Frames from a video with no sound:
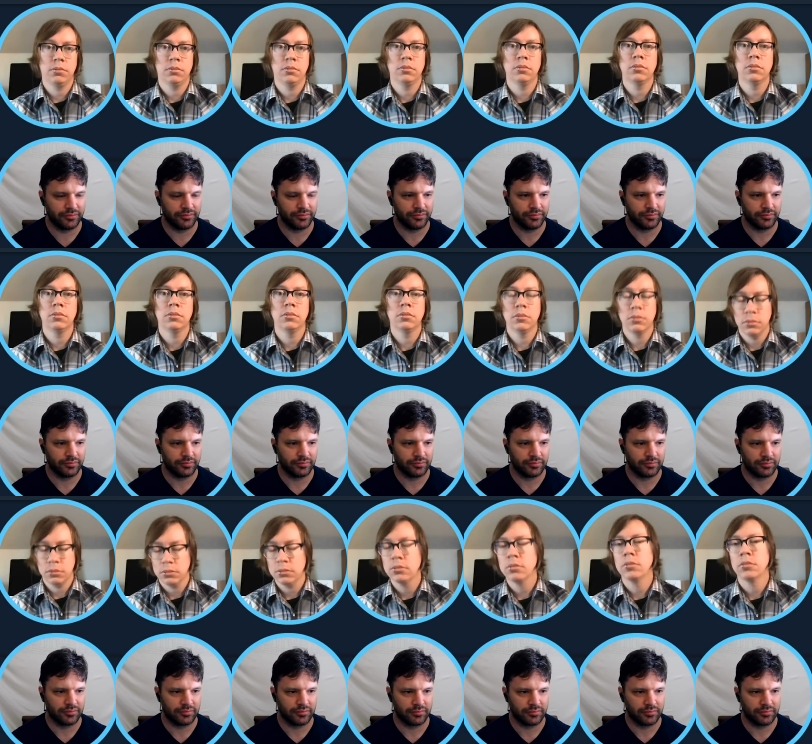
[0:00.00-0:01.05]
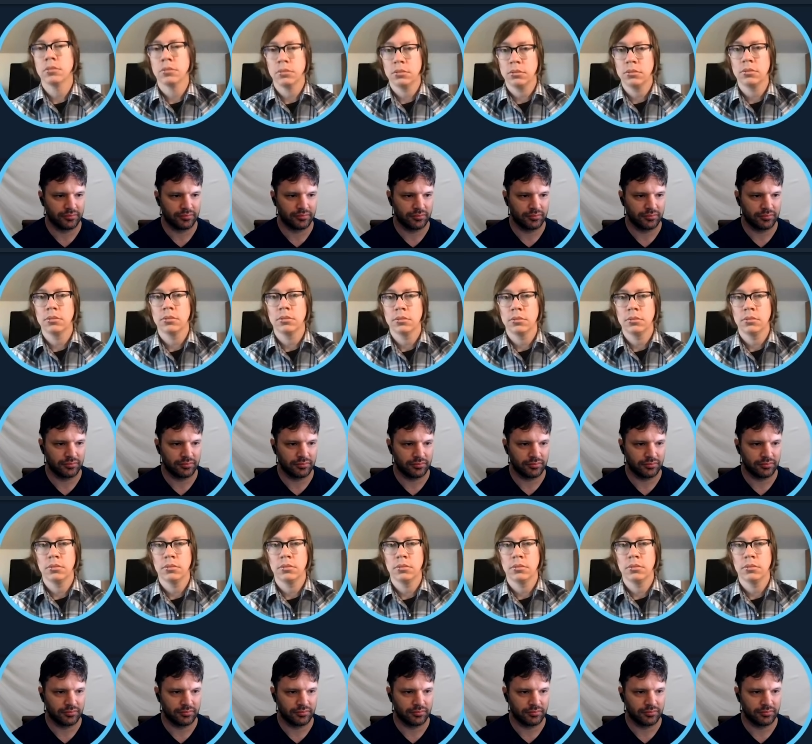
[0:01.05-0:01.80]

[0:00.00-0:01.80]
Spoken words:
Nothing is said.